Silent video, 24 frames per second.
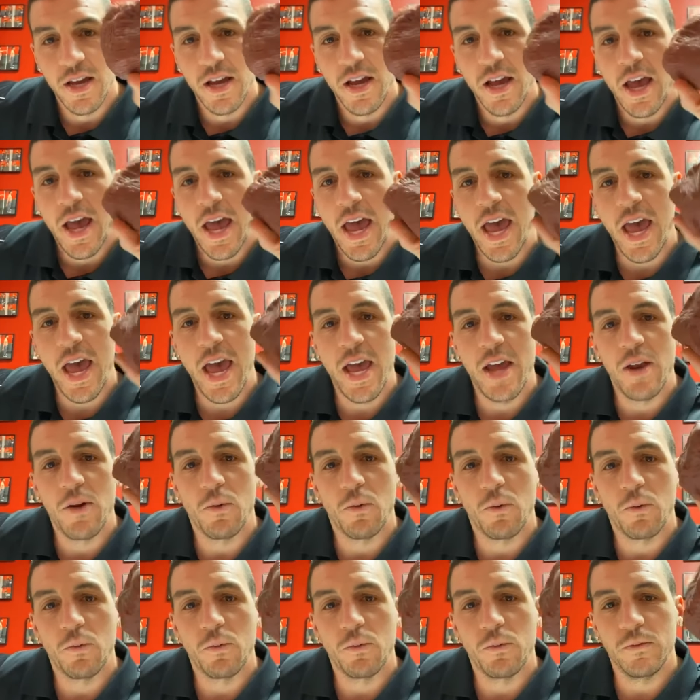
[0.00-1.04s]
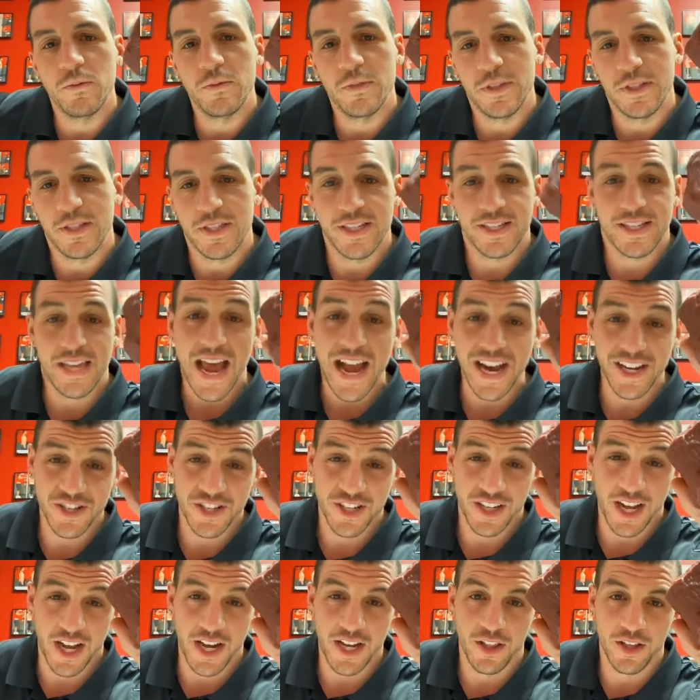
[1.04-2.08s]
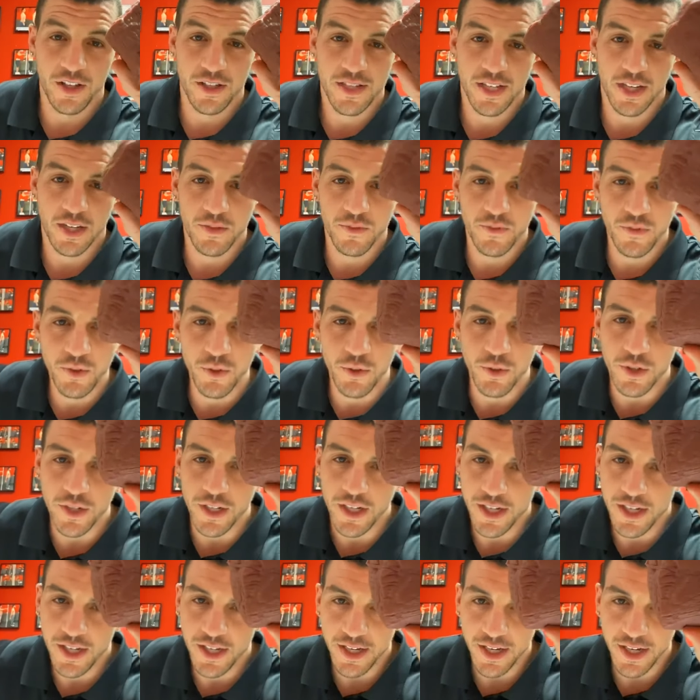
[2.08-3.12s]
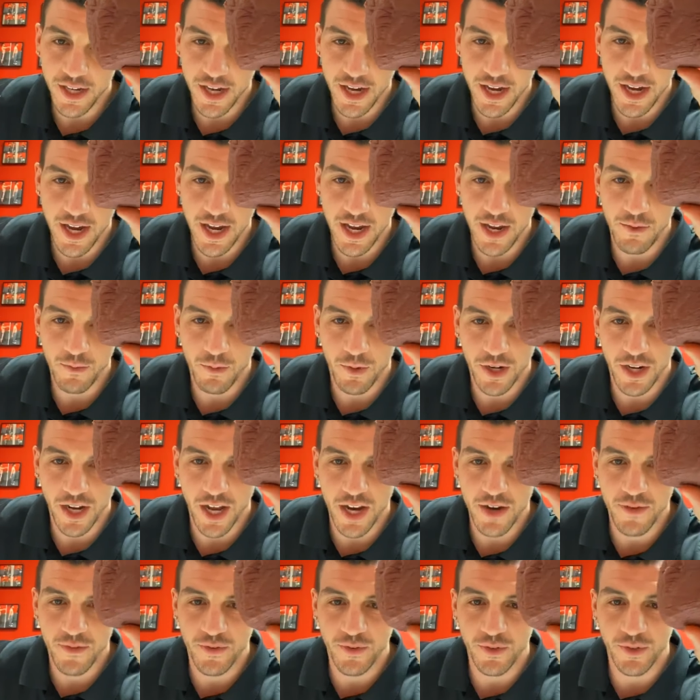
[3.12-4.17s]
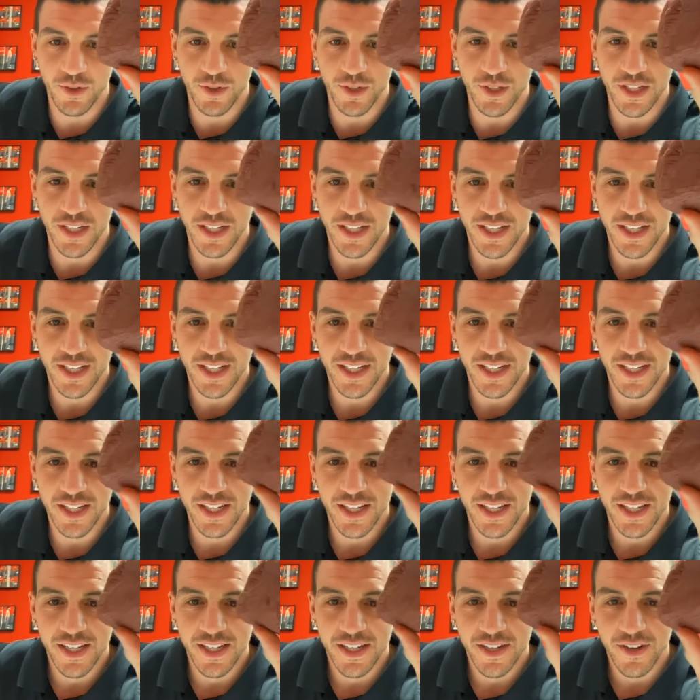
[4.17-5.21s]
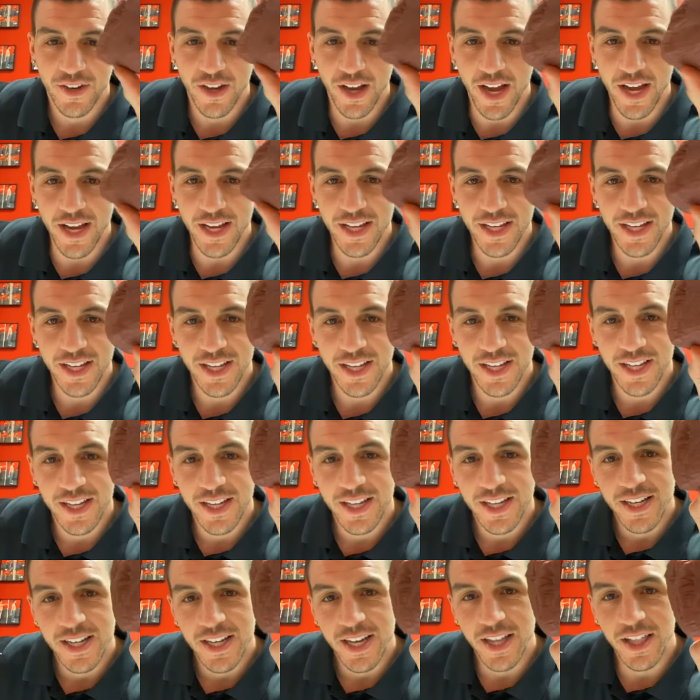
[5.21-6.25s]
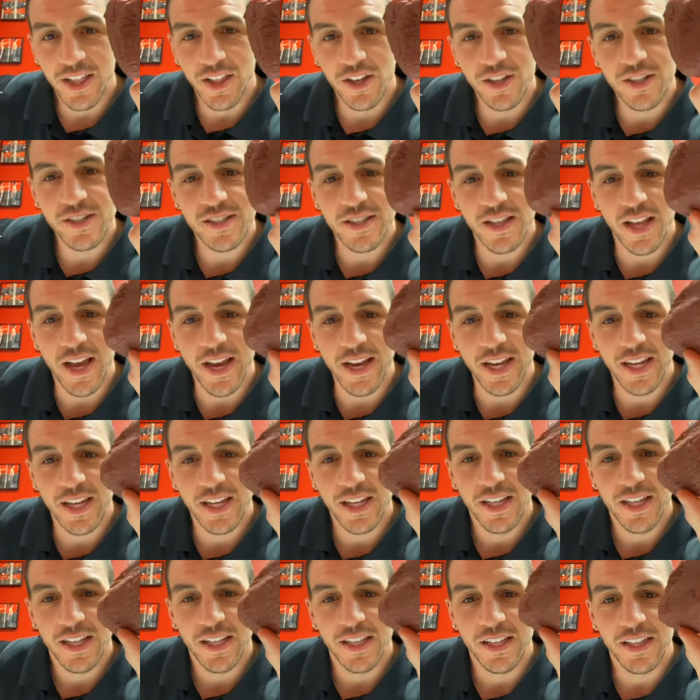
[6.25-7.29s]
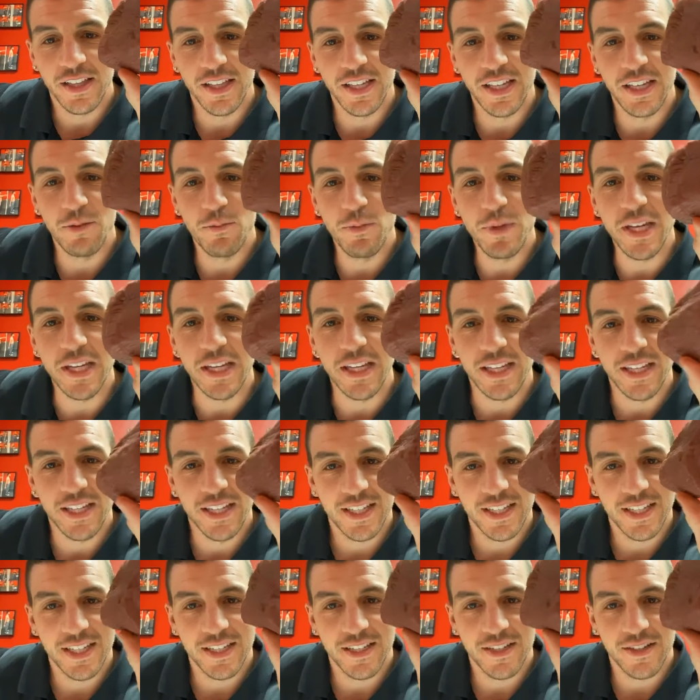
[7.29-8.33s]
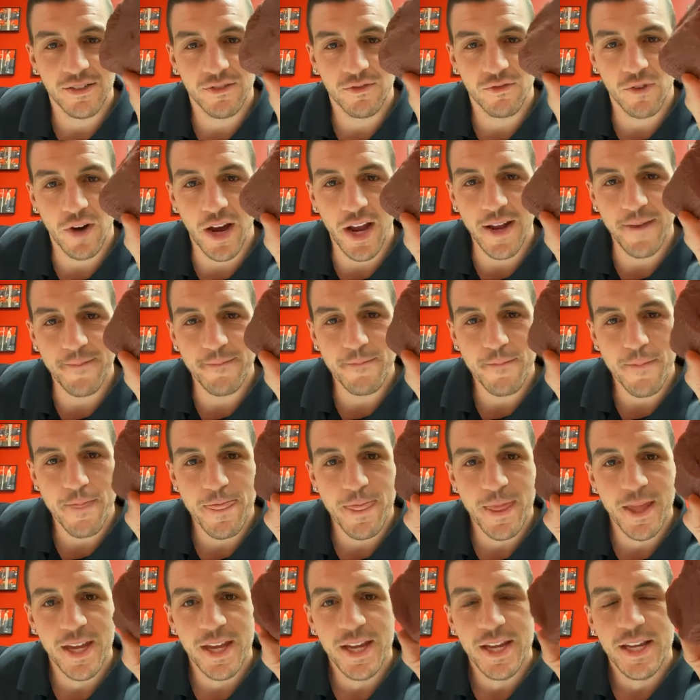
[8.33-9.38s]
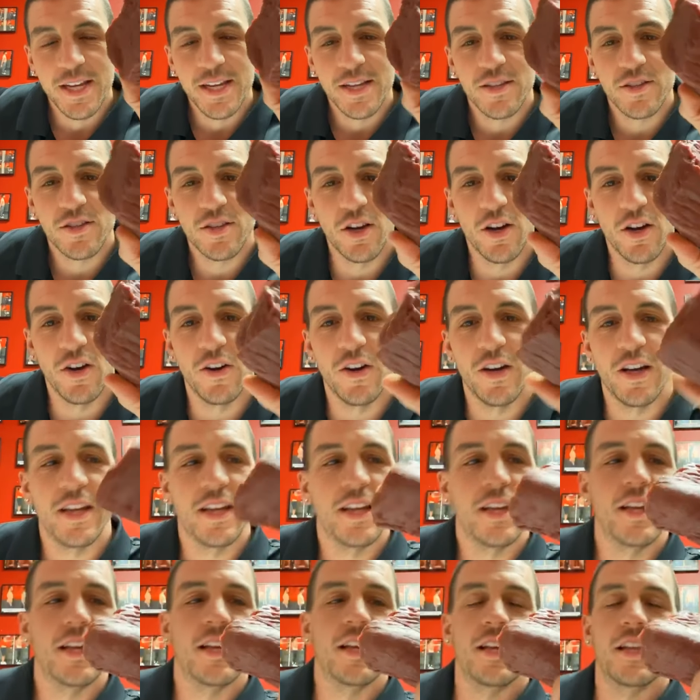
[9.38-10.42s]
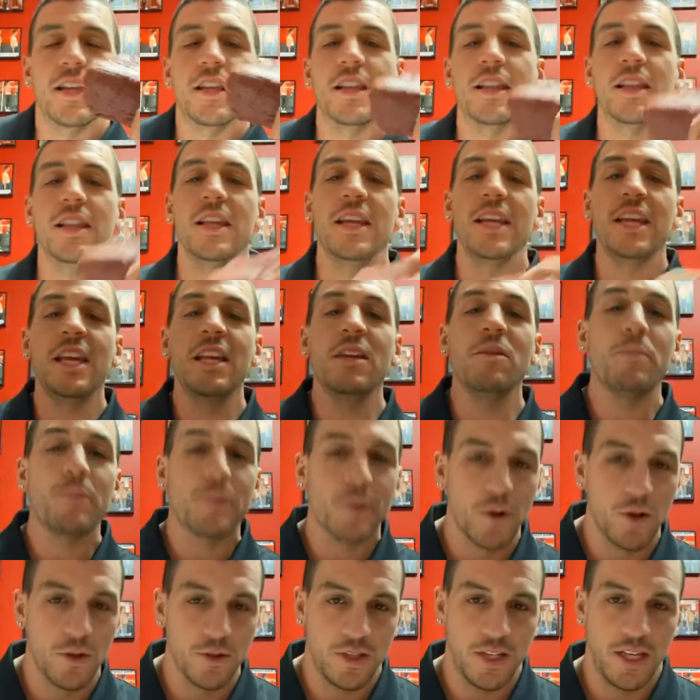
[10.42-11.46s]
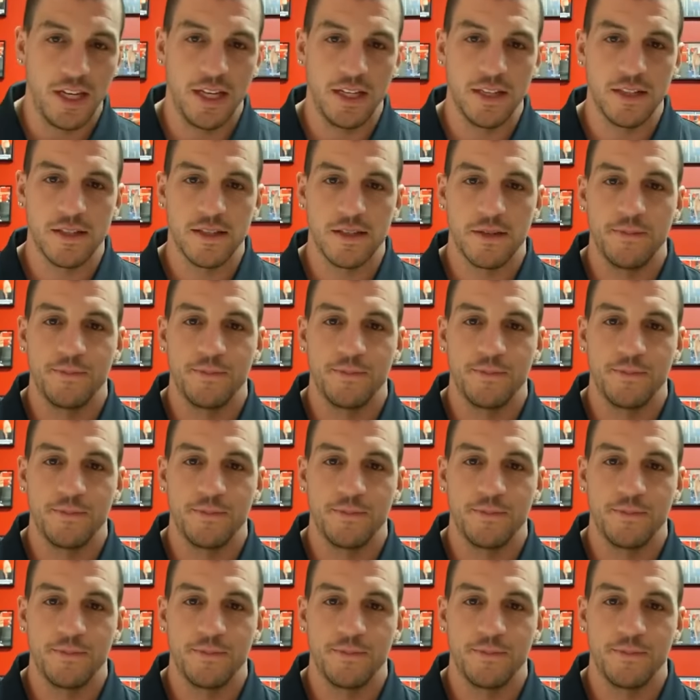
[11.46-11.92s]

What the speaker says: And this actually kind of looks like a food. And what kind of food? Okay? It looks like lean meat, right? So lean proteins,